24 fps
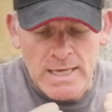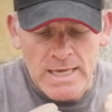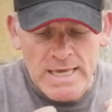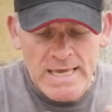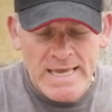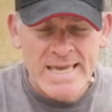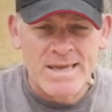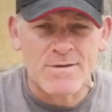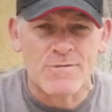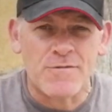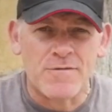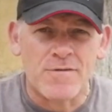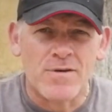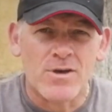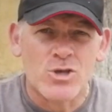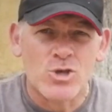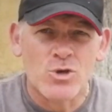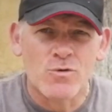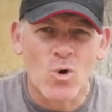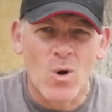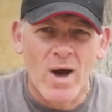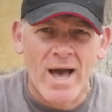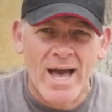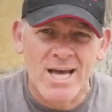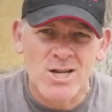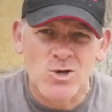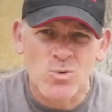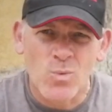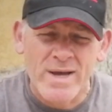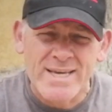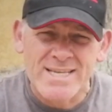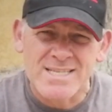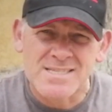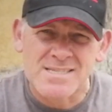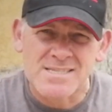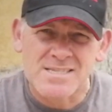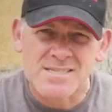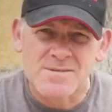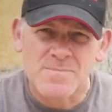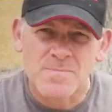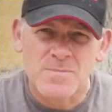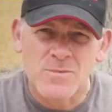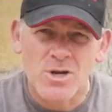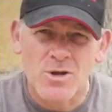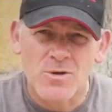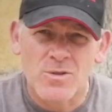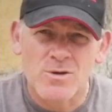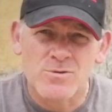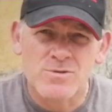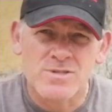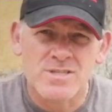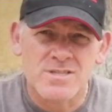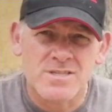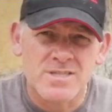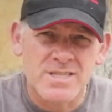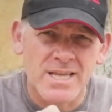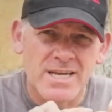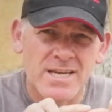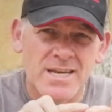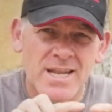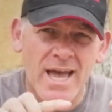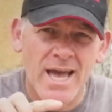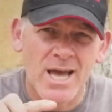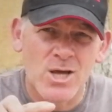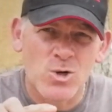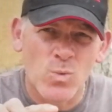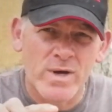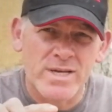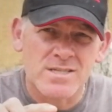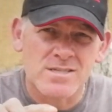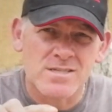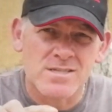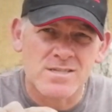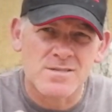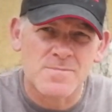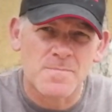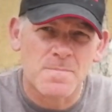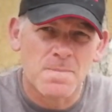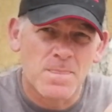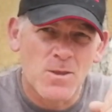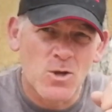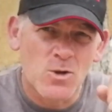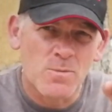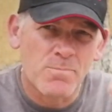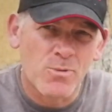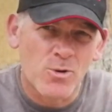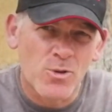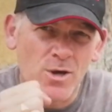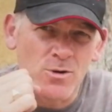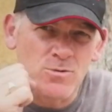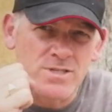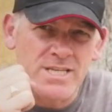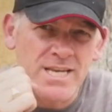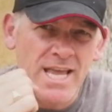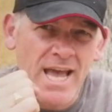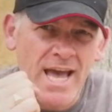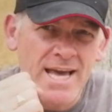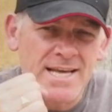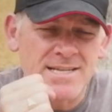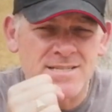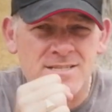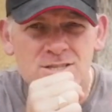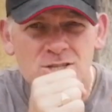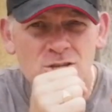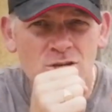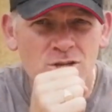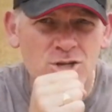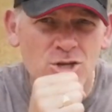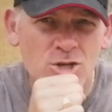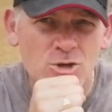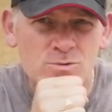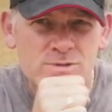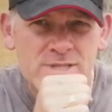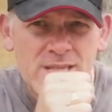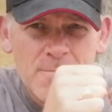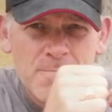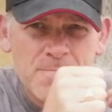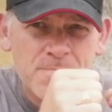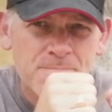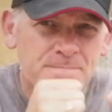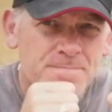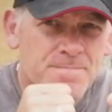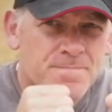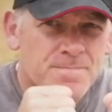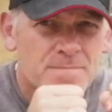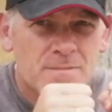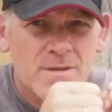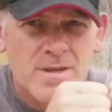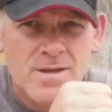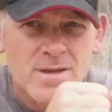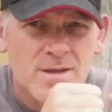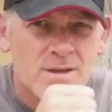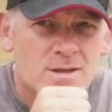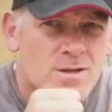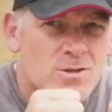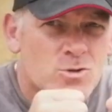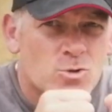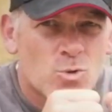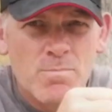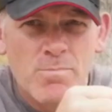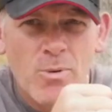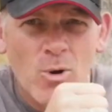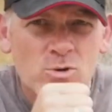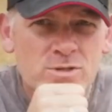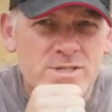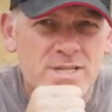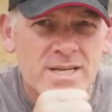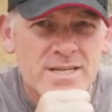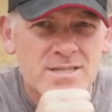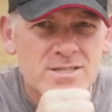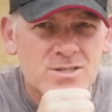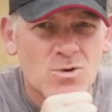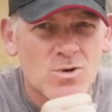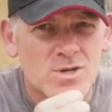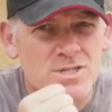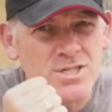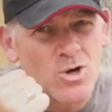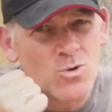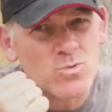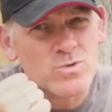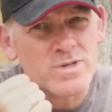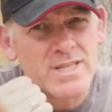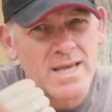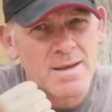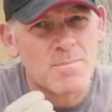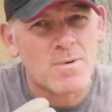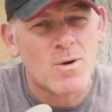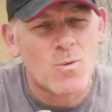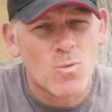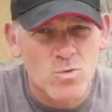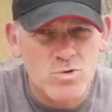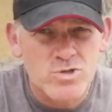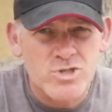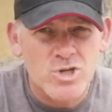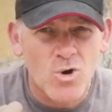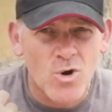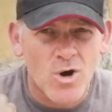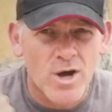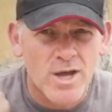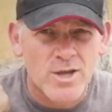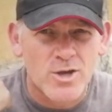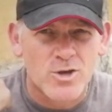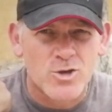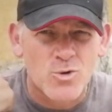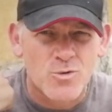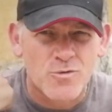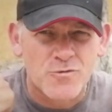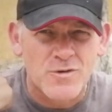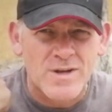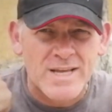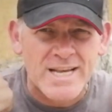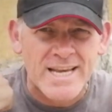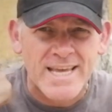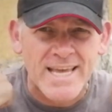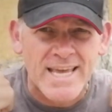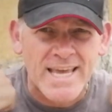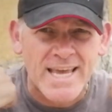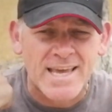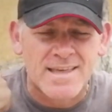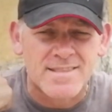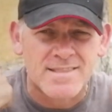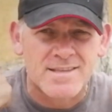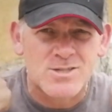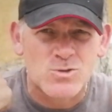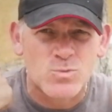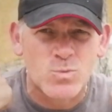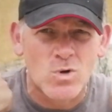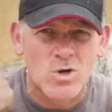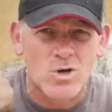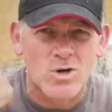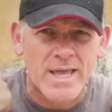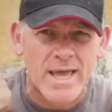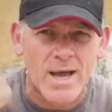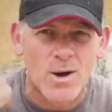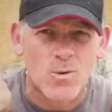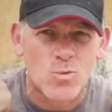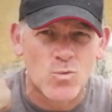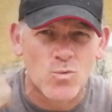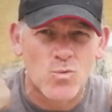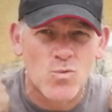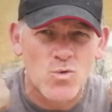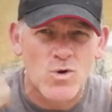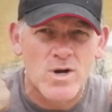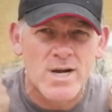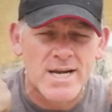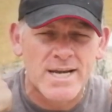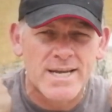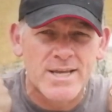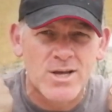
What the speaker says: If you've got hand weights, you know, those thin hand weights, you can put those in your hand. You can use them. Doing boxing exercise, holding them will tire you. You'll feel it here. This workout will really